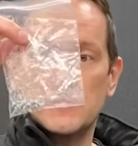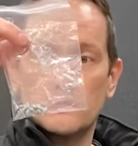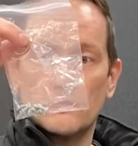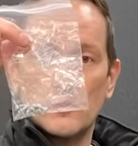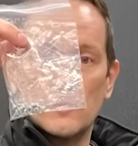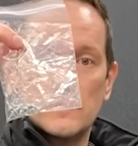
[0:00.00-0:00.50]

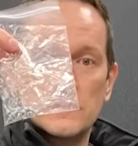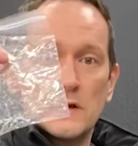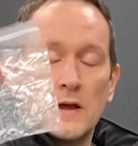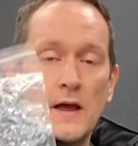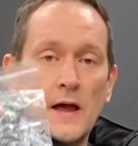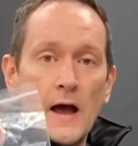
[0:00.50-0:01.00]

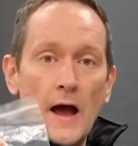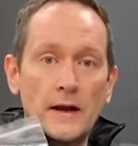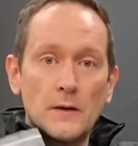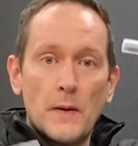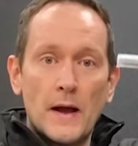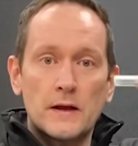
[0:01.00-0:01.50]
screws
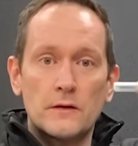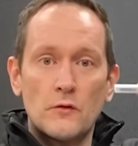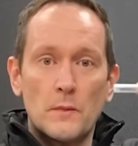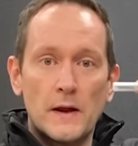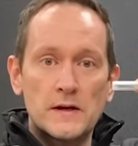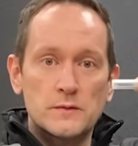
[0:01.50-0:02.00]
and a pack of
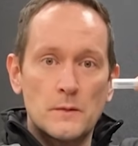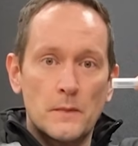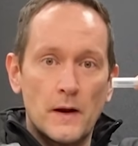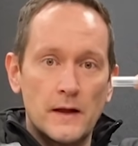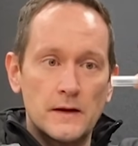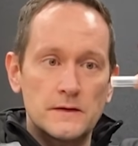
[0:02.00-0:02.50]
replacement
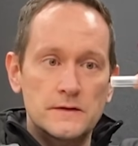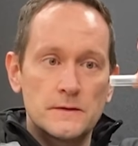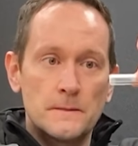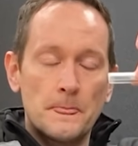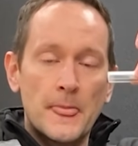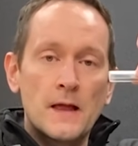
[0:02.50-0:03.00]

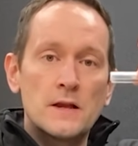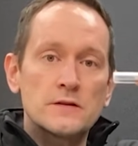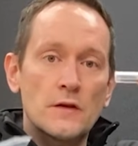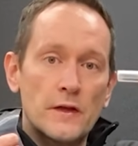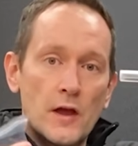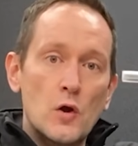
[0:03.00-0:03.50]
blades.
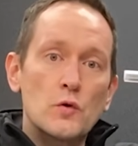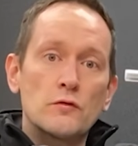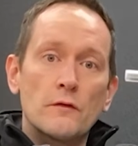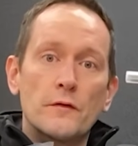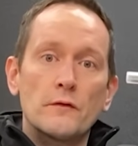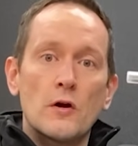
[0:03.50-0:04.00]
So the
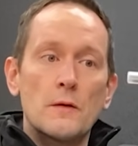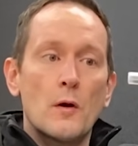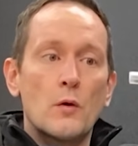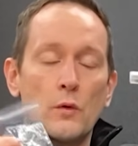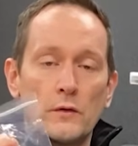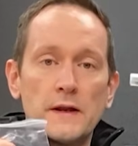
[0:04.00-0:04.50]
owner of the
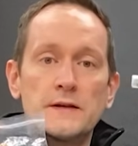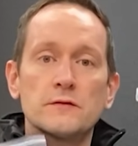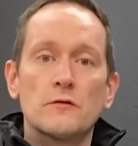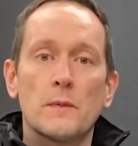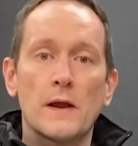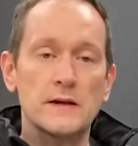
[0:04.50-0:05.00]
robot will need
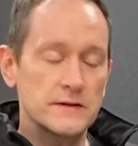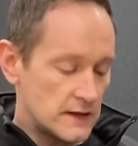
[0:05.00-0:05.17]
to replace